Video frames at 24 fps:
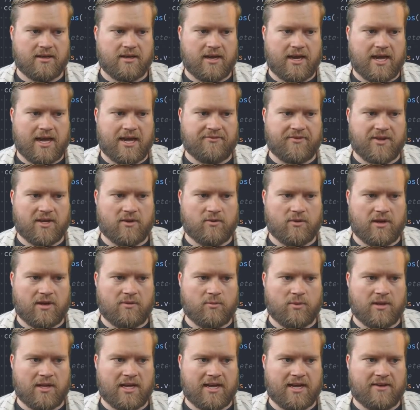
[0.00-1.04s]
And then
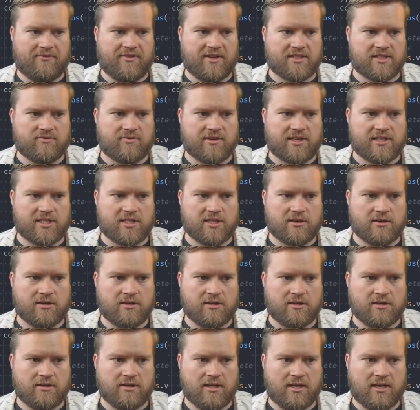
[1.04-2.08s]
we'll have this
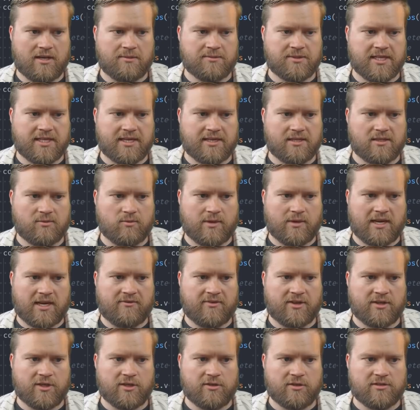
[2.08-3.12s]
return object. We have
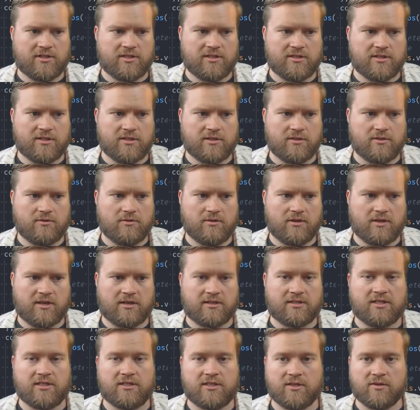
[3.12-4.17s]
a new to-do. Our
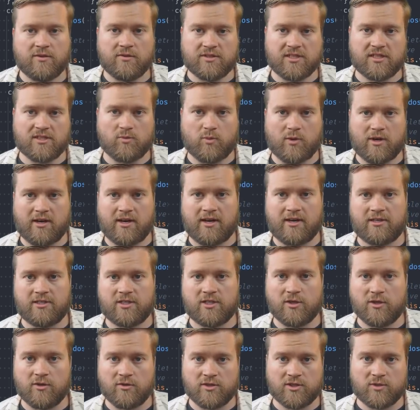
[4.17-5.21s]
to-dos is where our
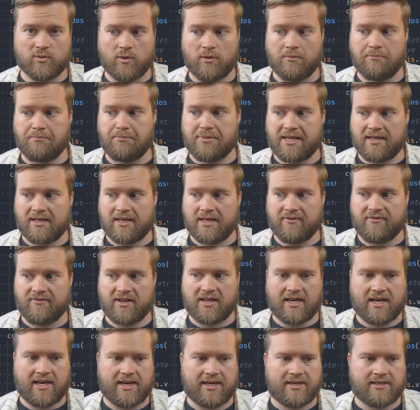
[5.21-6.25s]
to-dos will be
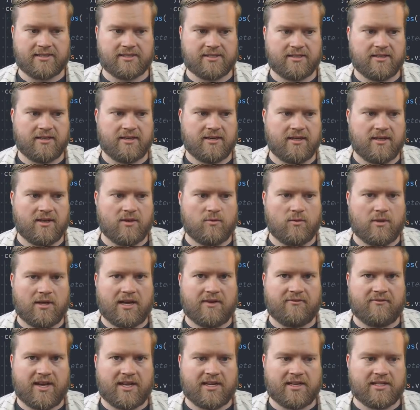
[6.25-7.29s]
living at. We'll
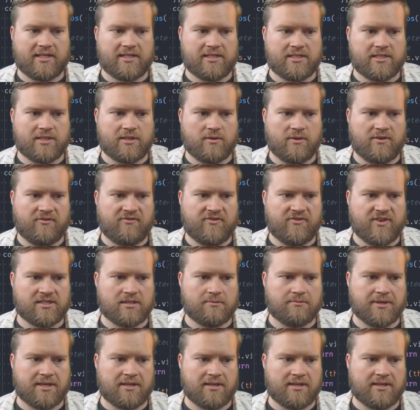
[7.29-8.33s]
have edit to do and
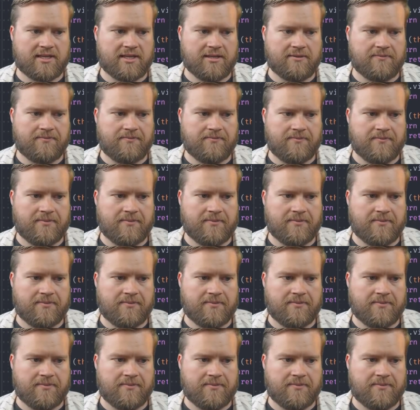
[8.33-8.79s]
visibility.